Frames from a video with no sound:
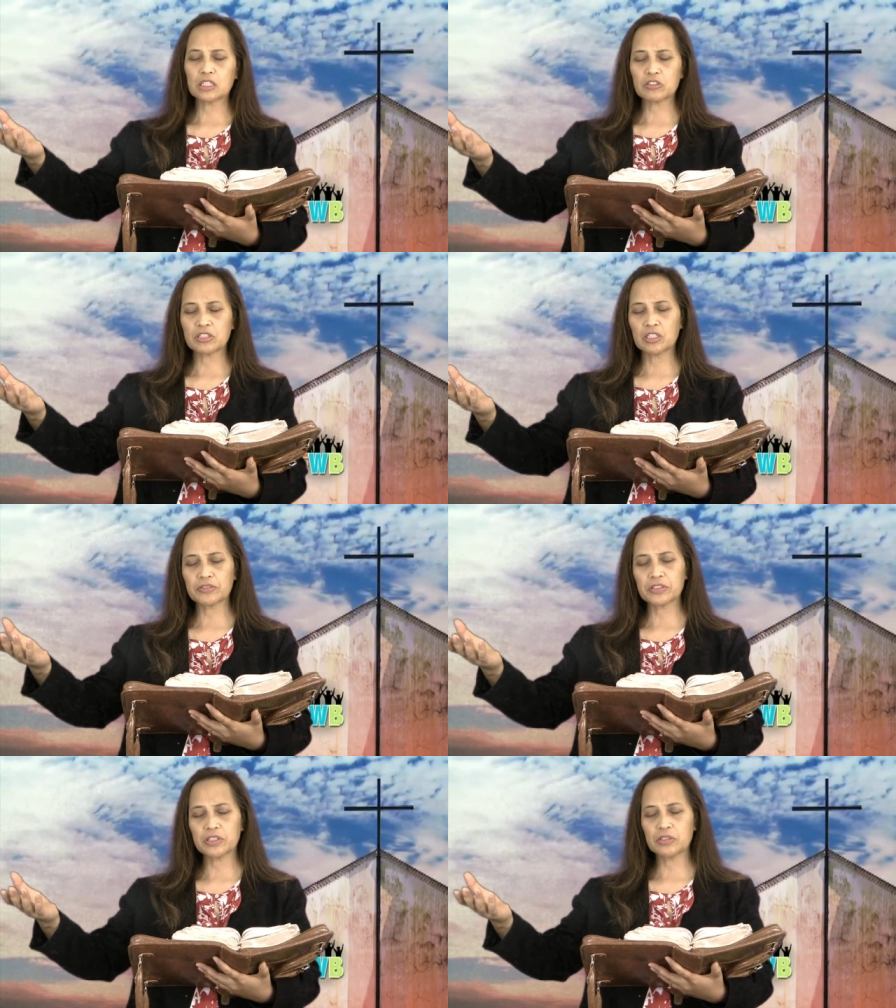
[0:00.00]

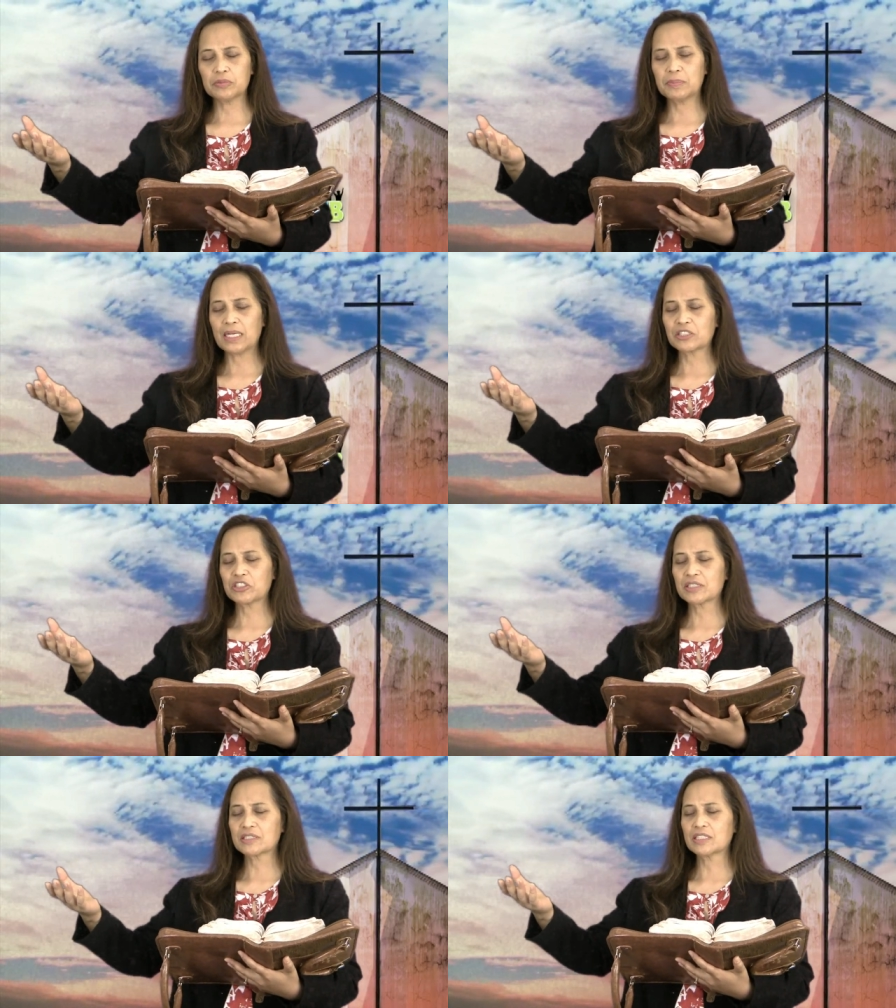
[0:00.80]
ourselves to you,
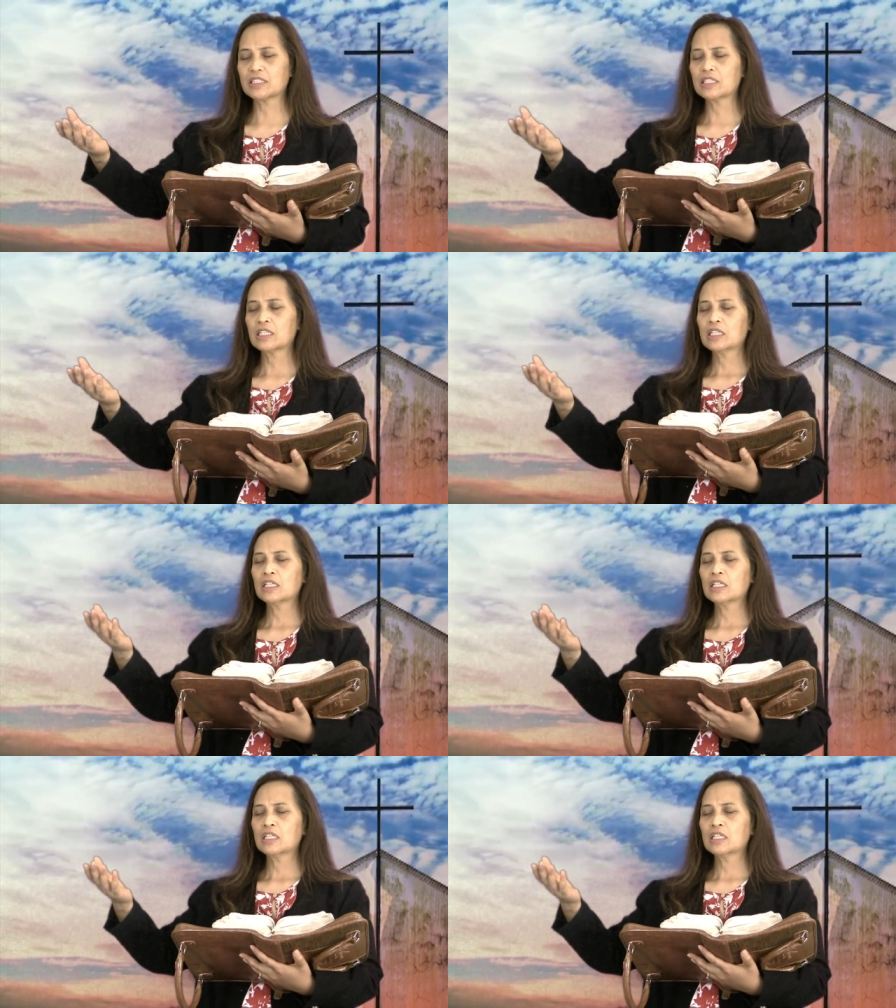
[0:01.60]
majesty